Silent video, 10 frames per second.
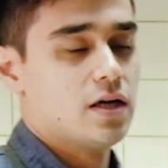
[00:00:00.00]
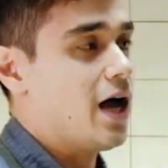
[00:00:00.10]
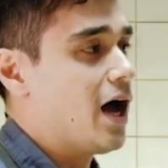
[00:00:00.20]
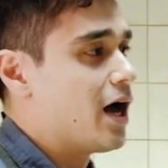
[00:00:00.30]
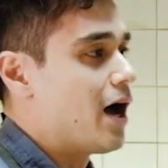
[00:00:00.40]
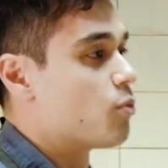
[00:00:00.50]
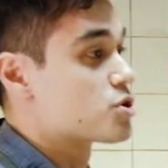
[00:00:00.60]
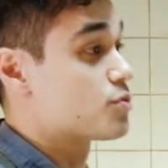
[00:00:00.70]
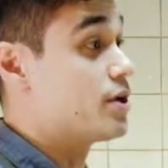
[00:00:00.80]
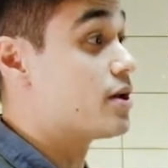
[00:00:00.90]
And
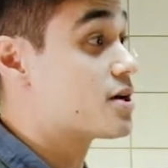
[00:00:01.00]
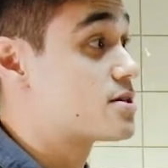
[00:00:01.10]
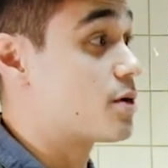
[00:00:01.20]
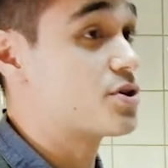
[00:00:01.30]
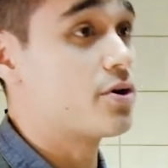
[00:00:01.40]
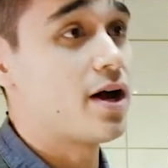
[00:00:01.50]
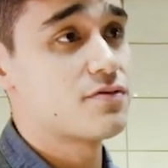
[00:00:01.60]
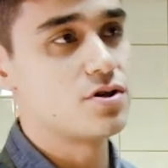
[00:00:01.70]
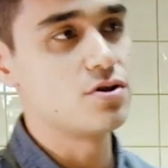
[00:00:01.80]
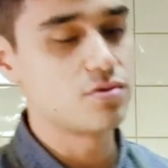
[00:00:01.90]
what's really nice is that we don't have
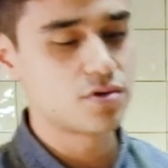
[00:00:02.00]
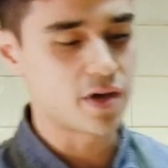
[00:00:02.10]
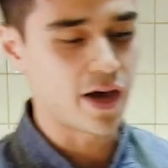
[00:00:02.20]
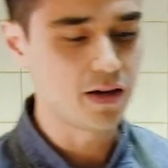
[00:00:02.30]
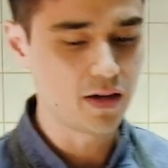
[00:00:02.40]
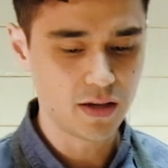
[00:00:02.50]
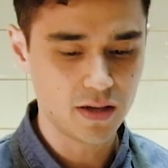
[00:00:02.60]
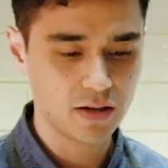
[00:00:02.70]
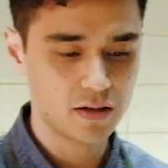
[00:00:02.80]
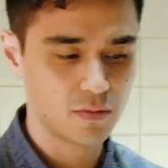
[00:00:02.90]
to use
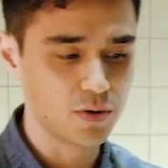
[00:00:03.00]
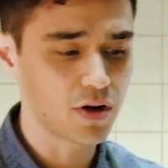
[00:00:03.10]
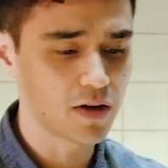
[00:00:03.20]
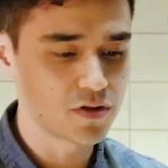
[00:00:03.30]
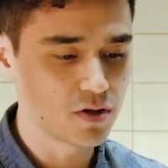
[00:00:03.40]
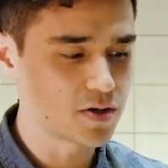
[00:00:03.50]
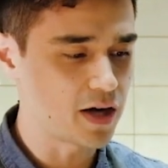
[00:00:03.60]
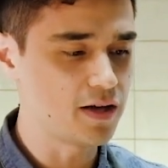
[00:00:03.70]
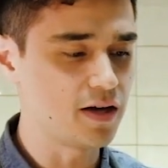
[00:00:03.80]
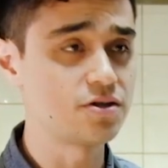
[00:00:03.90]
any
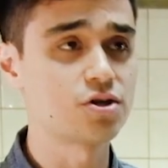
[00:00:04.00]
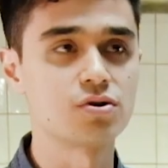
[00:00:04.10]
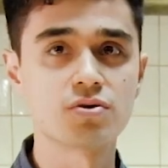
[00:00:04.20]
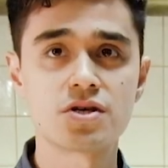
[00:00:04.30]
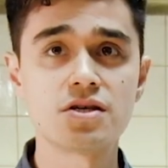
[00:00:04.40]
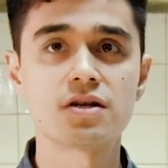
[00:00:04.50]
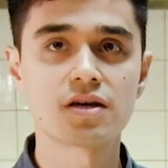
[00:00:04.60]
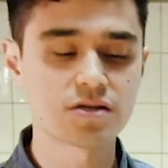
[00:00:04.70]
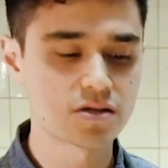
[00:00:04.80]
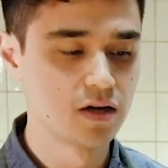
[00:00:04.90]
additional
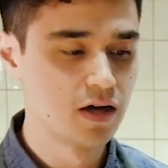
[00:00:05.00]
seasonings,